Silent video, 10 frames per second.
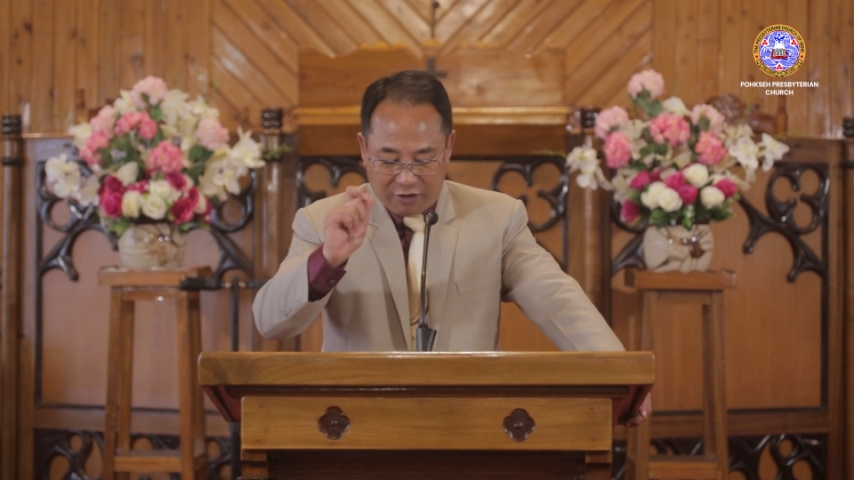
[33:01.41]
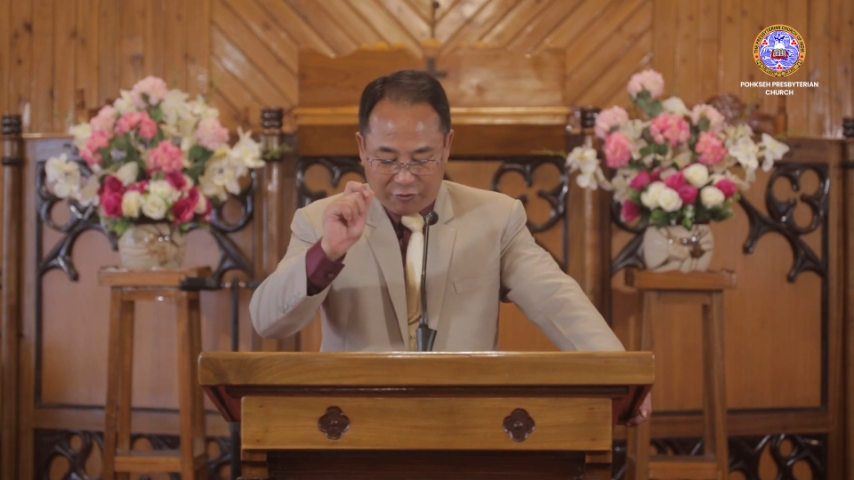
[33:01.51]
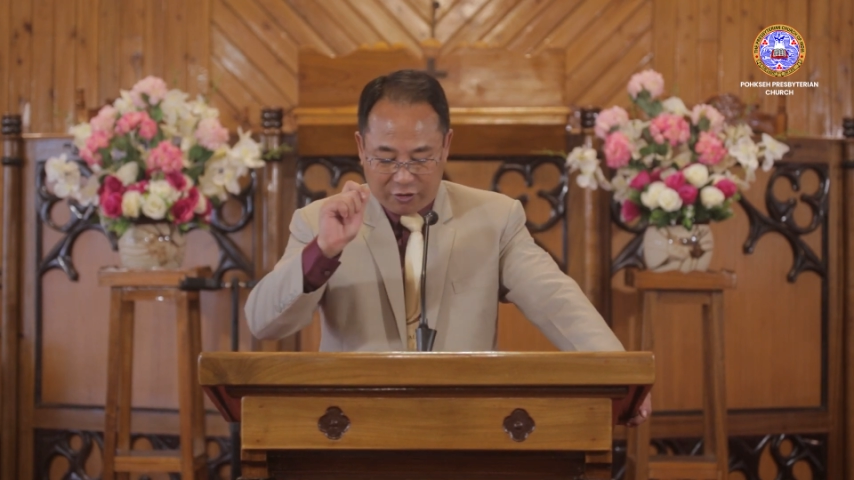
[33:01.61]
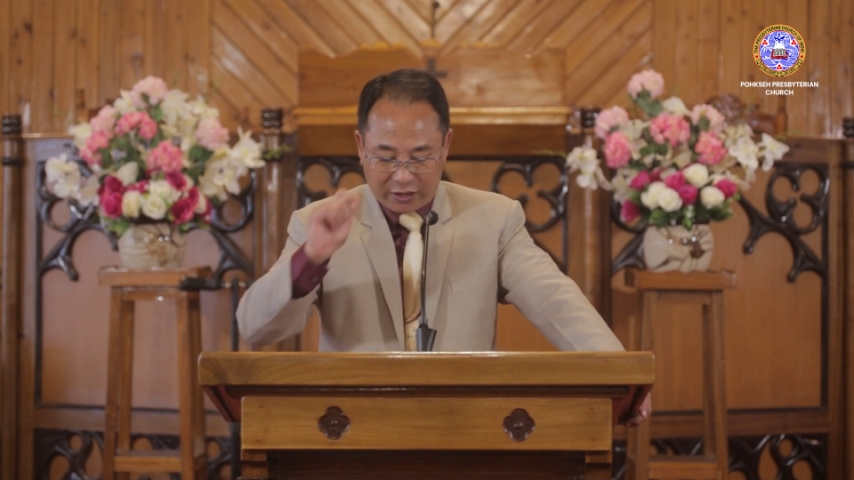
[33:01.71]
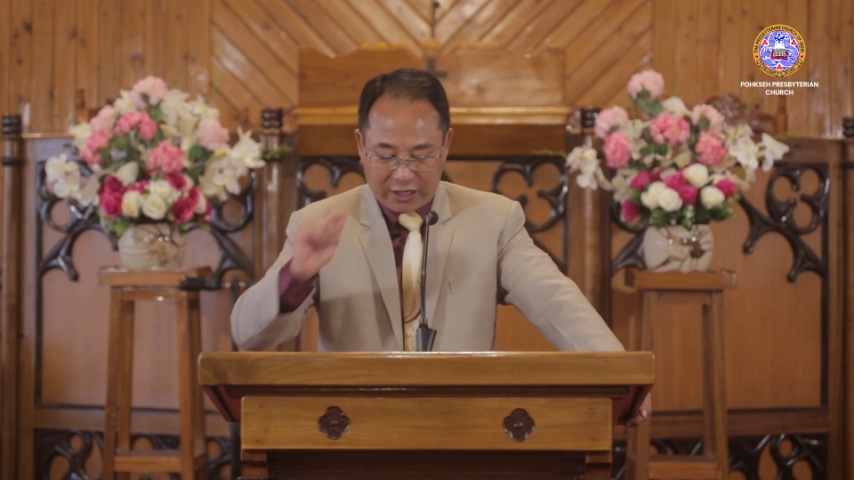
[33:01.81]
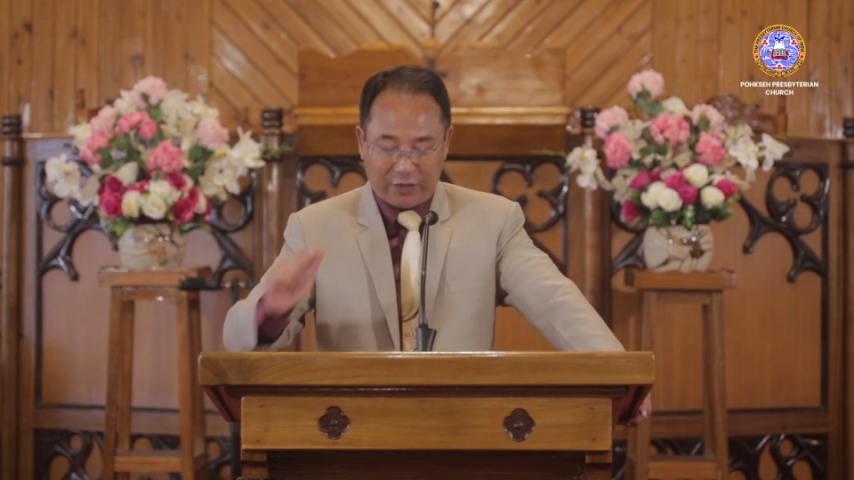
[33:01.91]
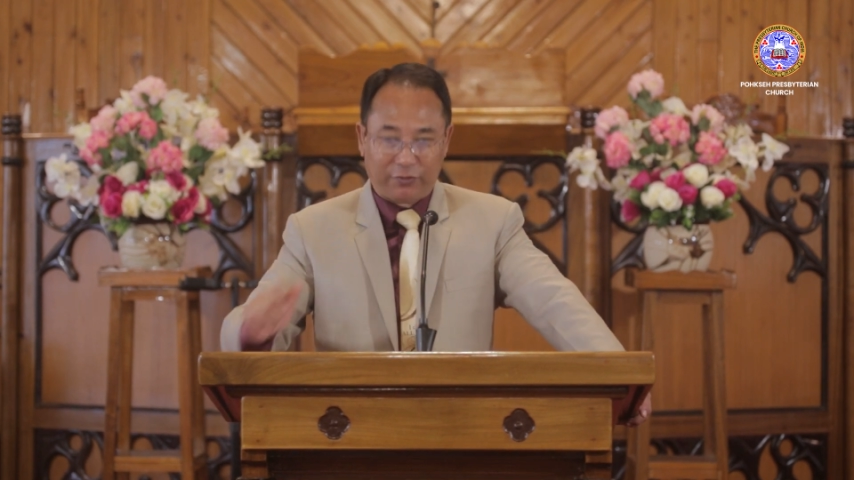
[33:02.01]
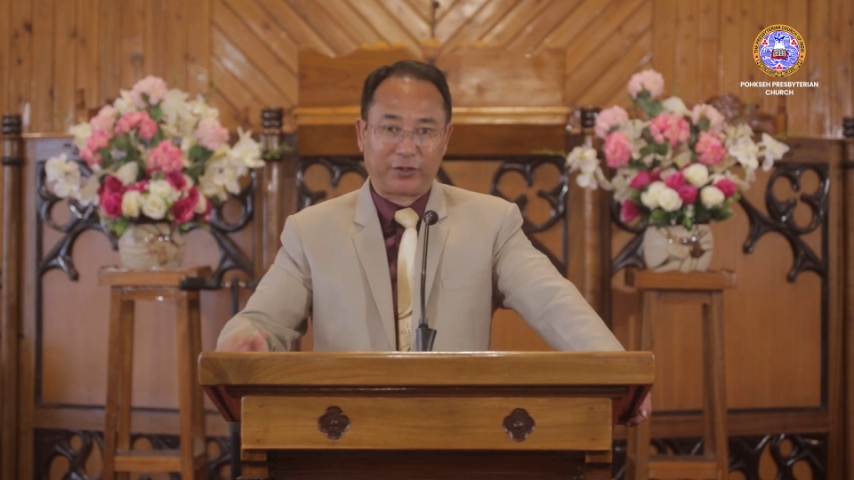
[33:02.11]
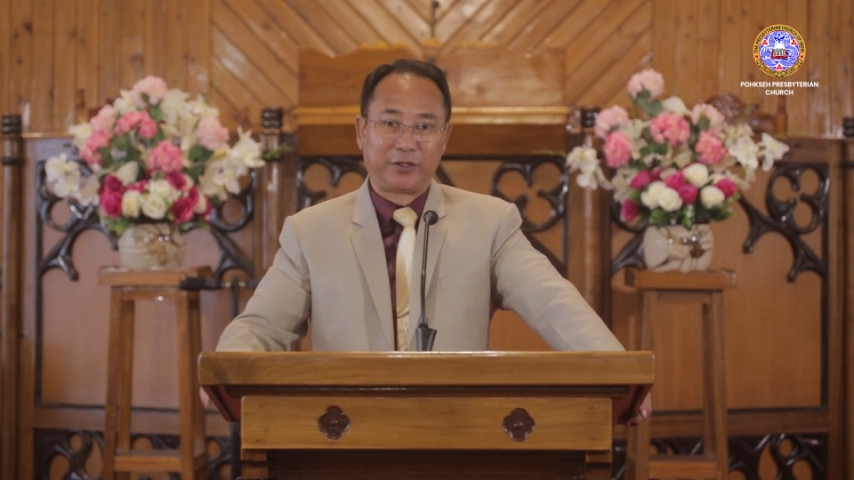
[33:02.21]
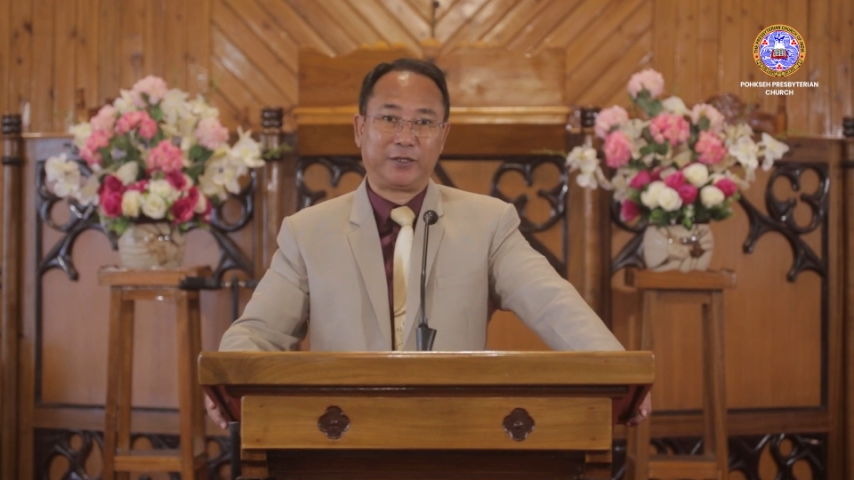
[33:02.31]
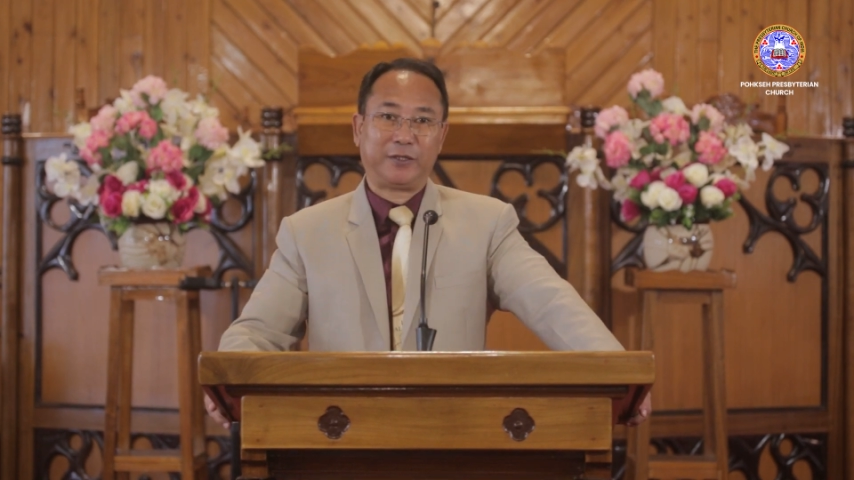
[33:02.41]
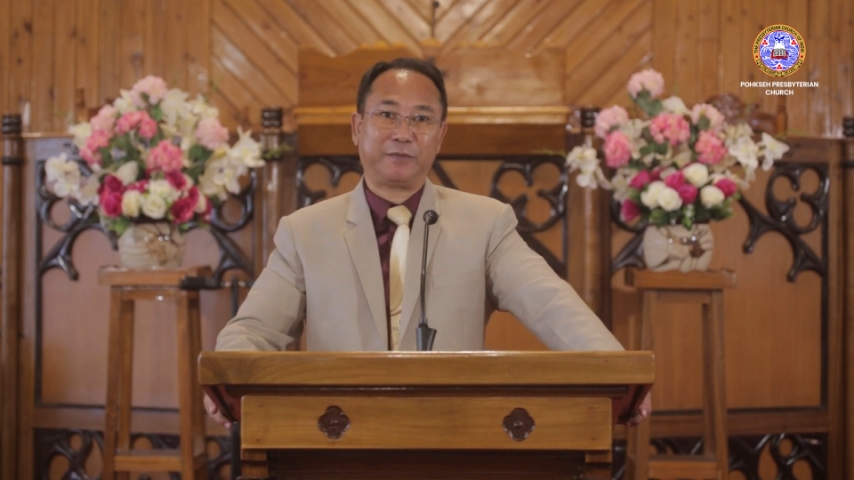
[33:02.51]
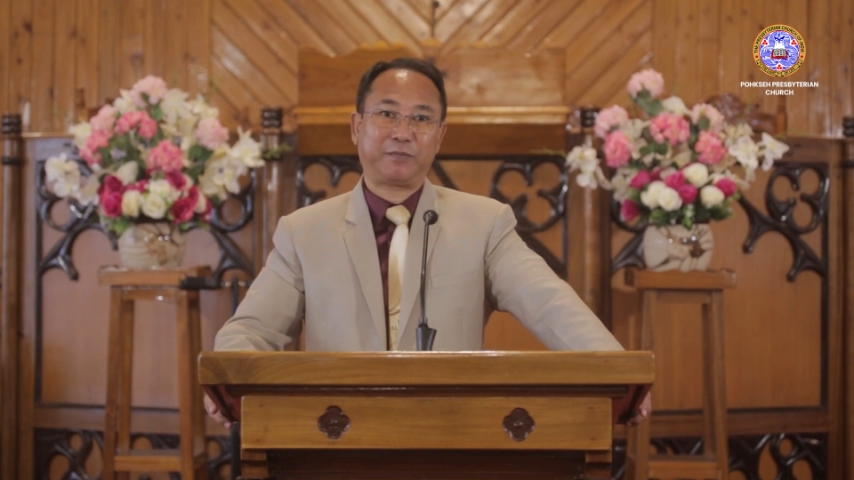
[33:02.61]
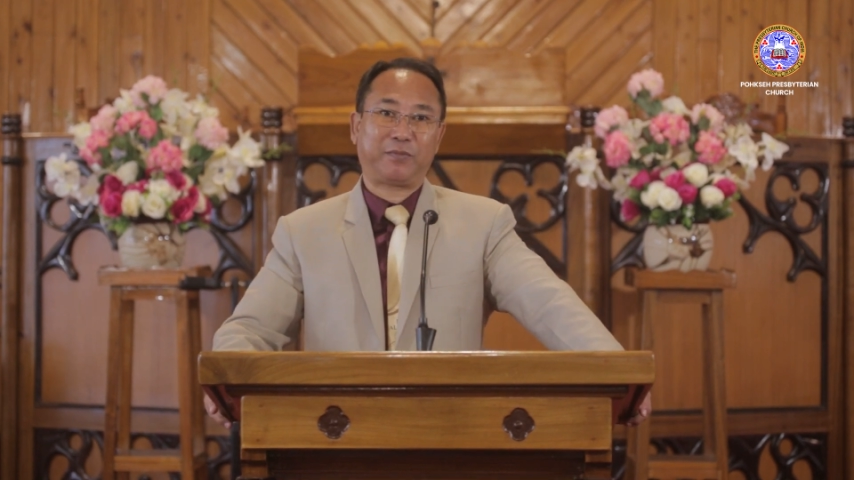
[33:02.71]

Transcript: of our lives,